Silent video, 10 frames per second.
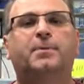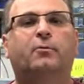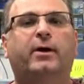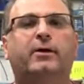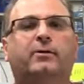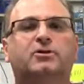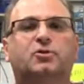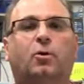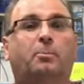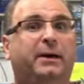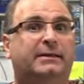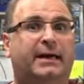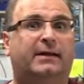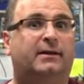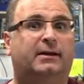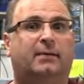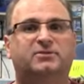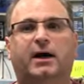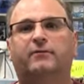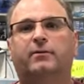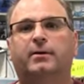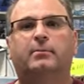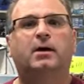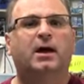radio control big tank that comes out for them.